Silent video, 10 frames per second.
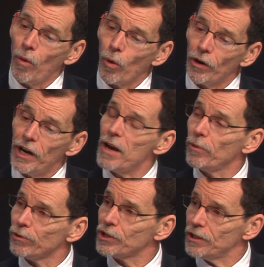or
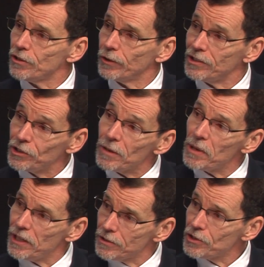enables it to
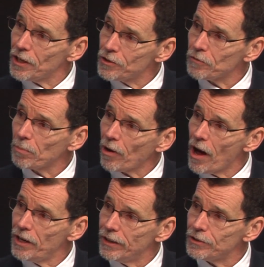exhibit its sense of
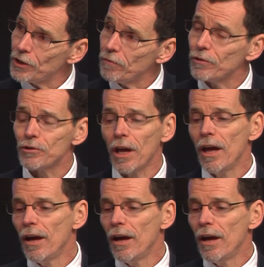pride in itself. There's,